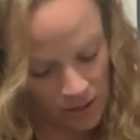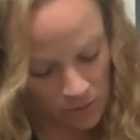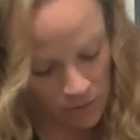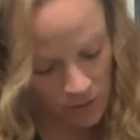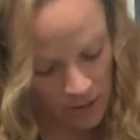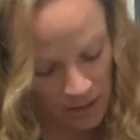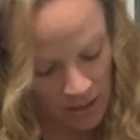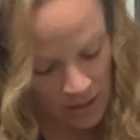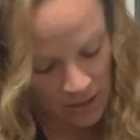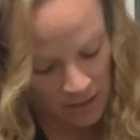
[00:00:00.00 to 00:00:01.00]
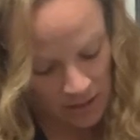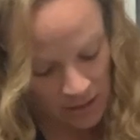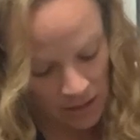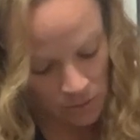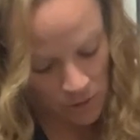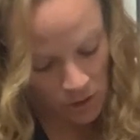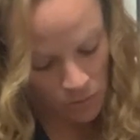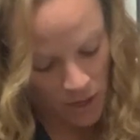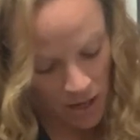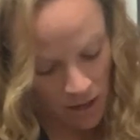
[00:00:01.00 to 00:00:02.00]
So see which
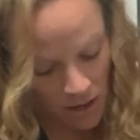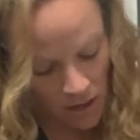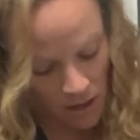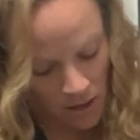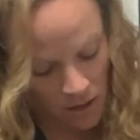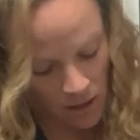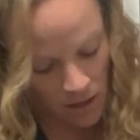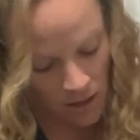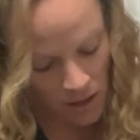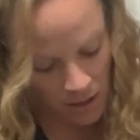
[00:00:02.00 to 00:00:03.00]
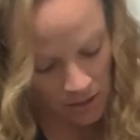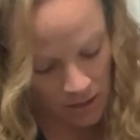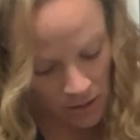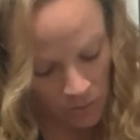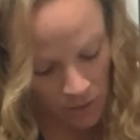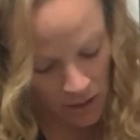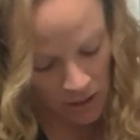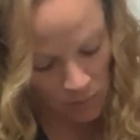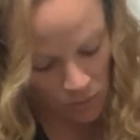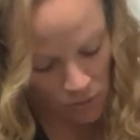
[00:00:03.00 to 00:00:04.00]
way it's not
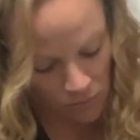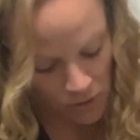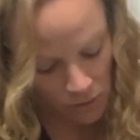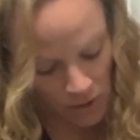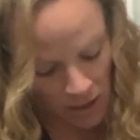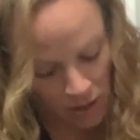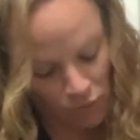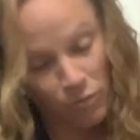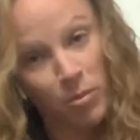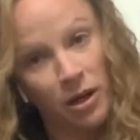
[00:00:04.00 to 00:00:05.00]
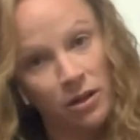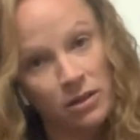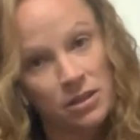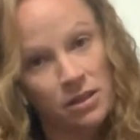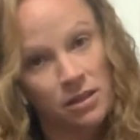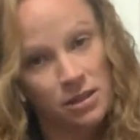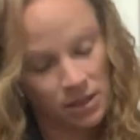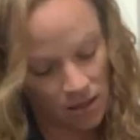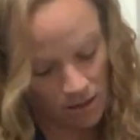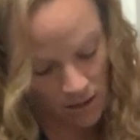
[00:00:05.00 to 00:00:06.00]
wanting to move. So it kind of puckers on the
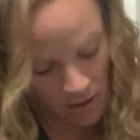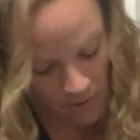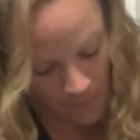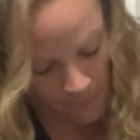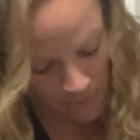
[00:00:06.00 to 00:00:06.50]
skin there.